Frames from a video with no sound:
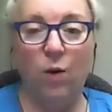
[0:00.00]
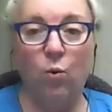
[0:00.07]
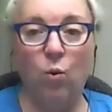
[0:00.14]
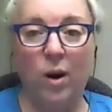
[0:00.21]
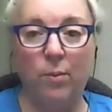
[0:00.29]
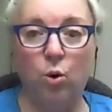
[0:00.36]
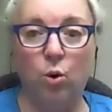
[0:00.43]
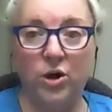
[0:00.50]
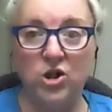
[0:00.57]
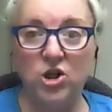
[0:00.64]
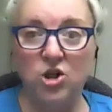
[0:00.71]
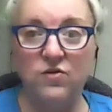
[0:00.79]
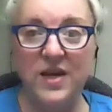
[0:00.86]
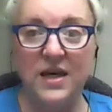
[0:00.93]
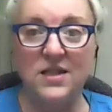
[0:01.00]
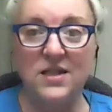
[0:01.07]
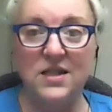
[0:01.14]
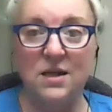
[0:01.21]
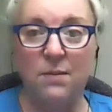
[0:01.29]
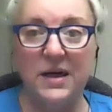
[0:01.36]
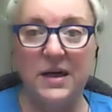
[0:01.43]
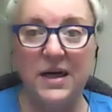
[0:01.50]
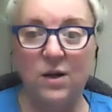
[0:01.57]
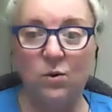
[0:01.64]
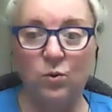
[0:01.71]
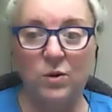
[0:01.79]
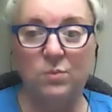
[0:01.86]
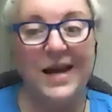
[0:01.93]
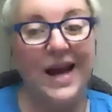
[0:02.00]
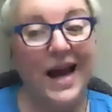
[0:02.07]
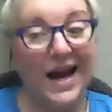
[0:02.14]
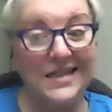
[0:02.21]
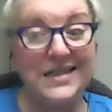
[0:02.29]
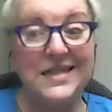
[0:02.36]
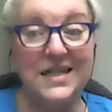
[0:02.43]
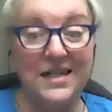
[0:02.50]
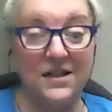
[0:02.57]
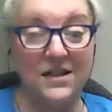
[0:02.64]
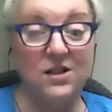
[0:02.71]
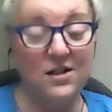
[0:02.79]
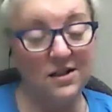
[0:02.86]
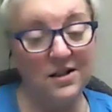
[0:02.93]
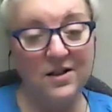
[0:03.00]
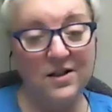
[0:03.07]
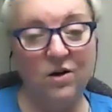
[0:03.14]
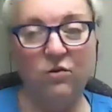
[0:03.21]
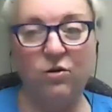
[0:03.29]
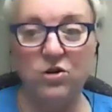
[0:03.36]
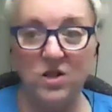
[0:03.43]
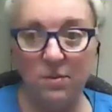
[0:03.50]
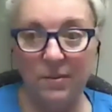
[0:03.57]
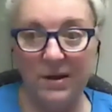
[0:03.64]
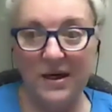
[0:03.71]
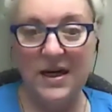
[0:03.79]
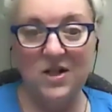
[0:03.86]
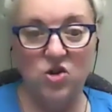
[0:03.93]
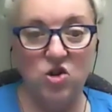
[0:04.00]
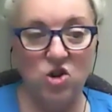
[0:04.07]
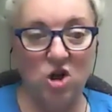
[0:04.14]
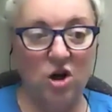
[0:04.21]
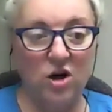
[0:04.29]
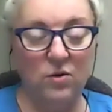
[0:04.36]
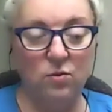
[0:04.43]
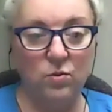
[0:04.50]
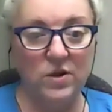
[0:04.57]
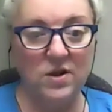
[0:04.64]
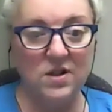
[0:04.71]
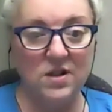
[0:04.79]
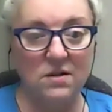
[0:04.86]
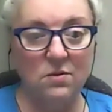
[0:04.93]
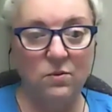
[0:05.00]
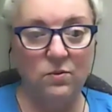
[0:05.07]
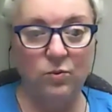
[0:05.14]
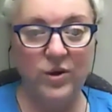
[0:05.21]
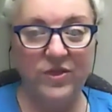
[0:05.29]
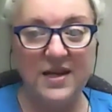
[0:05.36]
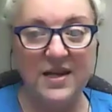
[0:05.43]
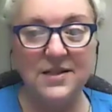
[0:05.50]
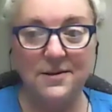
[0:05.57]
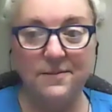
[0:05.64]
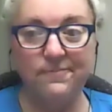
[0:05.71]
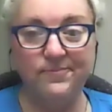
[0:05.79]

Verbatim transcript: at what point do you think somebody would be ideal for somebody to get started with with this